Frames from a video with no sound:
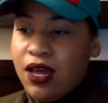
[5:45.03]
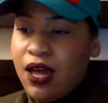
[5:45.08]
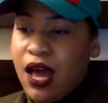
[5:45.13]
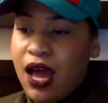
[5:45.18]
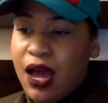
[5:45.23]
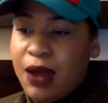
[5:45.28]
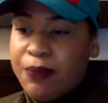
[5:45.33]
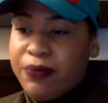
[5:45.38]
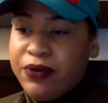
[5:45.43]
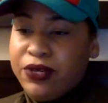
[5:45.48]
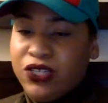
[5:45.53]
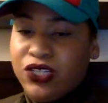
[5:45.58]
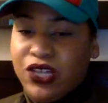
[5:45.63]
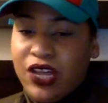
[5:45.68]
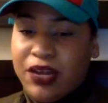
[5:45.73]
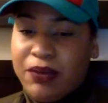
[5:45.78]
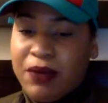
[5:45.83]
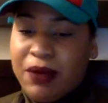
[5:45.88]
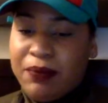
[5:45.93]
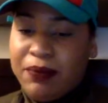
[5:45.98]
I appreciate,
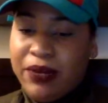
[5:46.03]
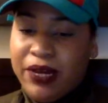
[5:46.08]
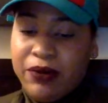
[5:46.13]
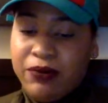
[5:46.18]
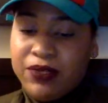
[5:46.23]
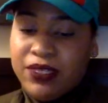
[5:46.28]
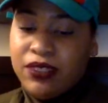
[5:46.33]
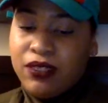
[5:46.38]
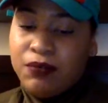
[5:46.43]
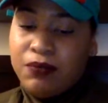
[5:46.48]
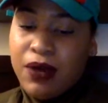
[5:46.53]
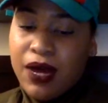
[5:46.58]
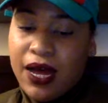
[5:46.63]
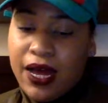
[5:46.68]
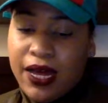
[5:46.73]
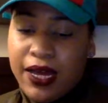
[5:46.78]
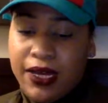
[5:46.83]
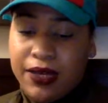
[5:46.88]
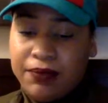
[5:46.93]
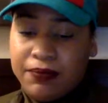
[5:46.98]
like, my plan was to
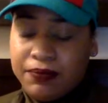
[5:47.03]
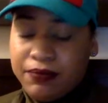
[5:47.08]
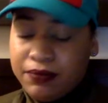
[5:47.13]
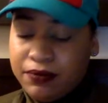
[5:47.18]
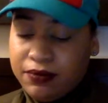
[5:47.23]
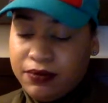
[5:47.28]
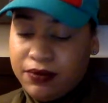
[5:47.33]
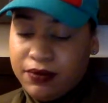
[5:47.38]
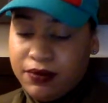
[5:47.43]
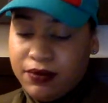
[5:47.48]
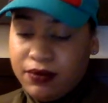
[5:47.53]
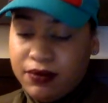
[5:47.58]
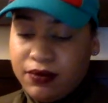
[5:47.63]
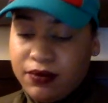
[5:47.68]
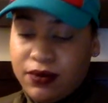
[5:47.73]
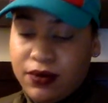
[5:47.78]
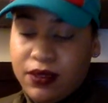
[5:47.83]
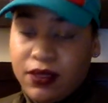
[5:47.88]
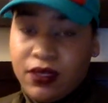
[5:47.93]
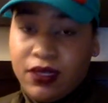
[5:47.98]
buy
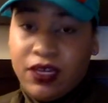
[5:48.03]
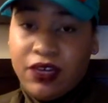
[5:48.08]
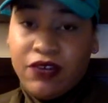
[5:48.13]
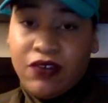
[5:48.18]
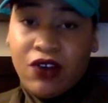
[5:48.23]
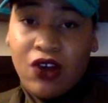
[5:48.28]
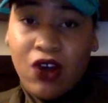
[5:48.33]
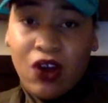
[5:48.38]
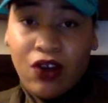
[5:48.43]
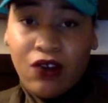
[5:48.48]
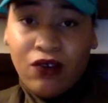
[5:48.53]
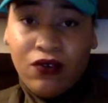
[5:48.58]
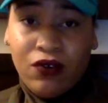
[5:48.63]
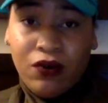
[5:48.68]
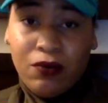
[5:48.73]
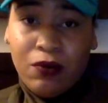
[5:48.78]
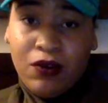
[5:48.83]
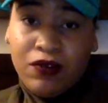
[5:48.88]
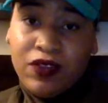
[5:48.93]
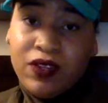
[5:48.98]
a gift card
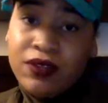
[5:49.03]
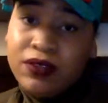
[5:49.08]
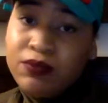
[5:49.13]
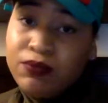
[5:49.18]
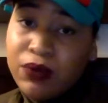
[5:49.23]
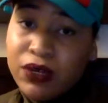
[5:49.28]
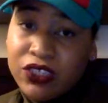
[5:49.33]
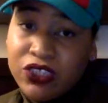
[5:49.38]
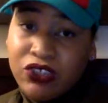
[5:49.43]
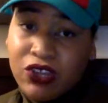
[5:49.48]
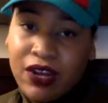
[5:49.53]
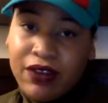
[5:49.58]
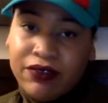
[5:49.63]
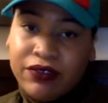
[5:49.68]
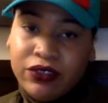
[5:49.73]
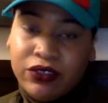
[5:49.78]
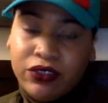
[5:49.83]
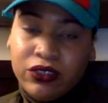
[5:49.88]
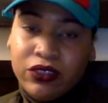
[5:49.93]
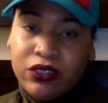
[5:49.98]
for both the bus
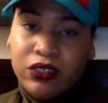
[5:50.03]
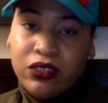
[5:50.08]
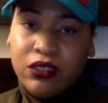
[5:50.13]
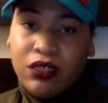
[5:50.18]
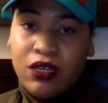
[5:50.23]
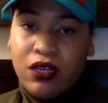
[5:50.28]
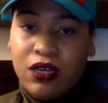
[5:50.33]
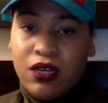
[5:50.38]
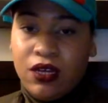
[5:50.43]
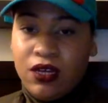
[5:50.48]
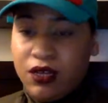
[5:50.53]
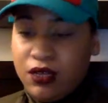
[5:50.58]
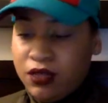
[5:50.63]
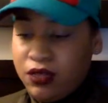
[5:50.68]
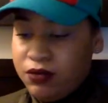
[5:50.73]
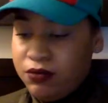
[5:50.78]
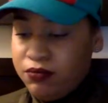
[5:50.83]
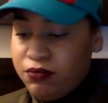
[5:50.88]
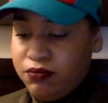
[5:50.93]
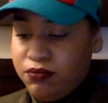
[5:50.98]
drivers,
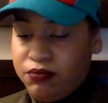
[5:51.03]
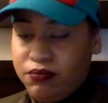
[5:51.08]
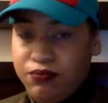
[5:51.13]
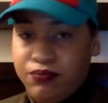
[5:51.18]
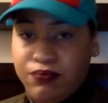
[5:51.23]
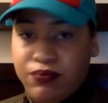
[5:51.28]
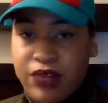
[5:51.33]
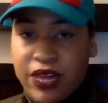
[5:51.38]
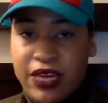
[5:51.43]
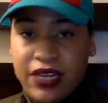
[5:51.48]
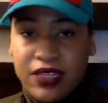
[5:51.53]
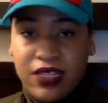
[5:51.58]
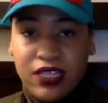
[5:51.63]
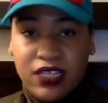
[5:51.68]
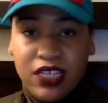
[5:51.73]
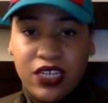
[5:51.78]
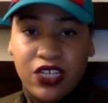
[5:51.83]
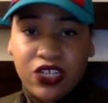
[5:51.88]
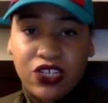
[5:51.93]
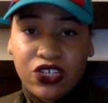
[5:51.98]
thank the
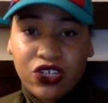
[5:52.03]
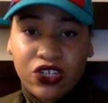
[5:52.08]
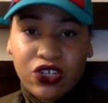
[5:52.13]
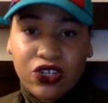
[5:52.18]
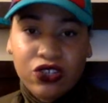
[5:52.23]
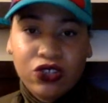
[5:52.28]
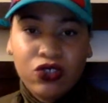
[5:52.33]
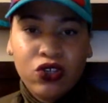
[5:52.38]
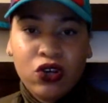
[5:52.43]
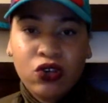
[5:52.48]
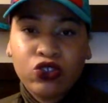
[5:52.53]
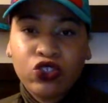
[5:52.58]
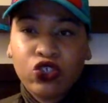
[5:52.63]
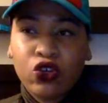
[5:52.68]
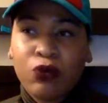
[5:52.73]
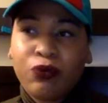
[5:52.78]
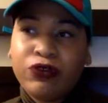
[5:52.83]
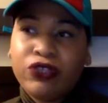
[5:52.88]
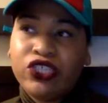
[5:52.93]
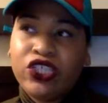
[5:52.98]
teachers, you know,
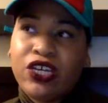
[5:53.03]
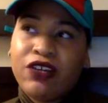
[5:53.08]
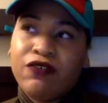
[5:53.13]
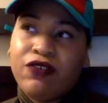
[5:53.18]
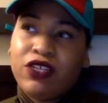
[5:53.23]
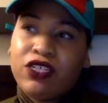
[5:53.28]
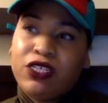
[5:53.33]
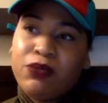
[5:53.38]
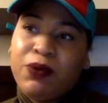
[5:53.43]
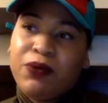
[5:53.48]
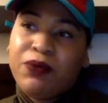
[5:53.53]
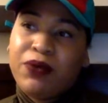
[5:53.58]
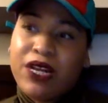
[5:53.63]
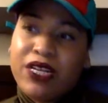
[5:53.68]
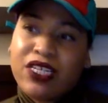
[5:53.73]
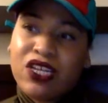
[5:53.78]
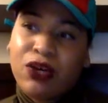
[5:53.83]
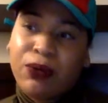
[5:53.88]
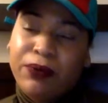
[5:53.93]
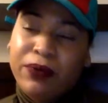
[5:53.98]
show appreciation for these people
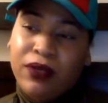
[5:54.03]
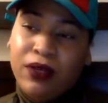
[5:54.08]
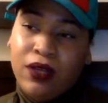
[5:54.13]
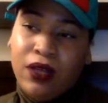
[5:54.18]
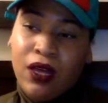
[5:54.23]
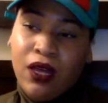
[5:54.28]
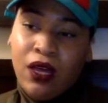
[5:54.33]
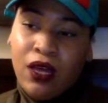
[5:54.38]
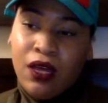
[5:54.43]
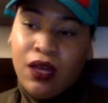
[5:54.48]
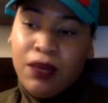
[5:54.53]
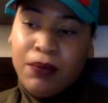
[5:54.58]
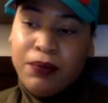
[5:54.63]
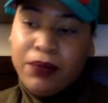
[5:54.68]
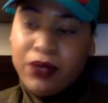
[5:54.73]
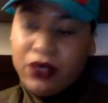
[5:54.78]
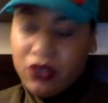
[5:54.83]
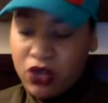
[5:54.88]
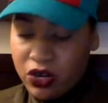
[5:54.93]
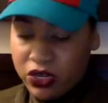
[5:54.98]
that's helping
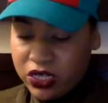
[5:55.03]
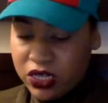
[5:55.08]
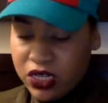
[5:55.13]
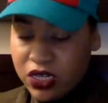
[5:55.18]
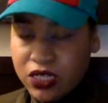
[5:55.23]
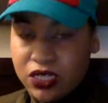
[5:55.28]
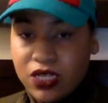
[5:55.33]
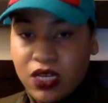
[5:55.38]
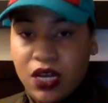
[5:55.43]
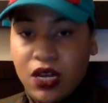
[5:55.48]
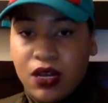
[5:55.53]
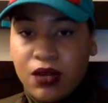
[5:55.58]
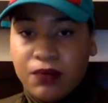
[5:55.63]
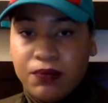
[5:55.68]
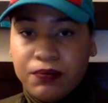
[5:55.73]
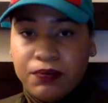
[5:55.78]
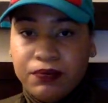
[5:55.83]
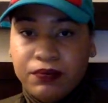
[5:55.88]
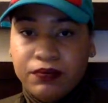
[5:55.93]
build our kids up.